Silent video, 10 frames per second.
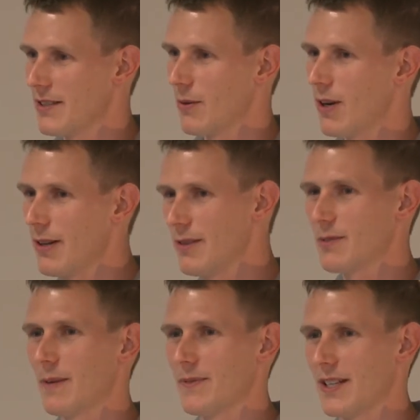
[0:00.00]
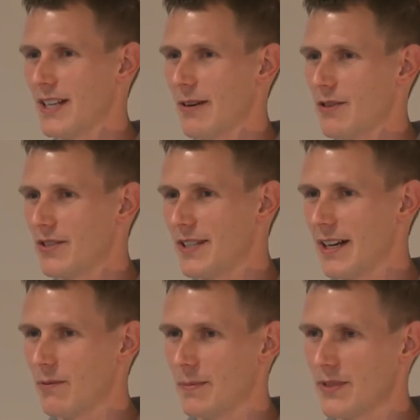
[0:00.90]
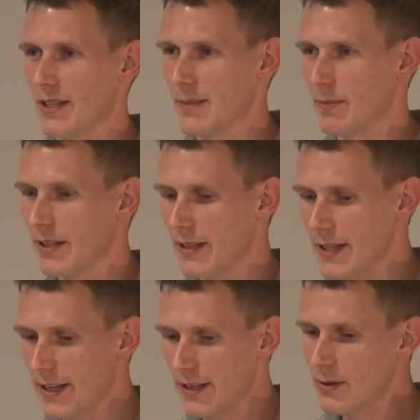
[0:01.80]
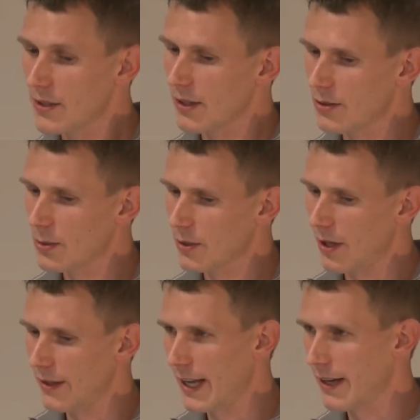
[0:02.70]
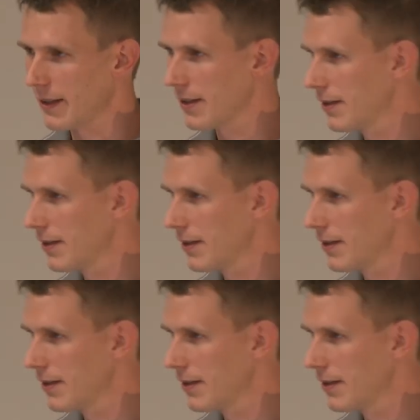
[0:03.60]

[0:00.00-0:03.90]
So all those websites now are just static websites, but using a tool called nanoc,